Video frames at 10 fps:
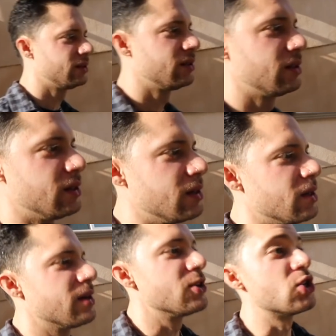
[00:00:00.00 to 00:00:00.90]
you sure you want
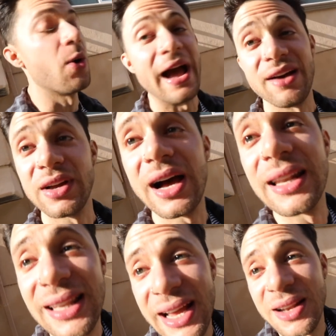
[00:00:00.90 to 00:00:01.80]
to pet him? Joe, I haven't
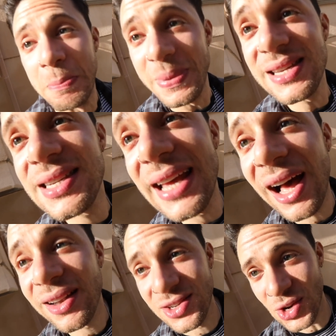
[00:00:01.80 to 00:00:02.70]
gotten laid in
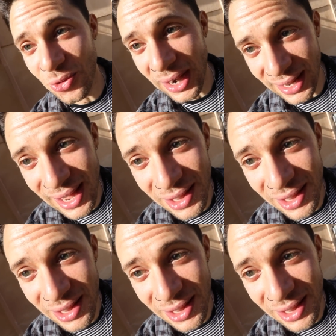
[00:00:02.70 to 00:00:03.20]
bestiality all right in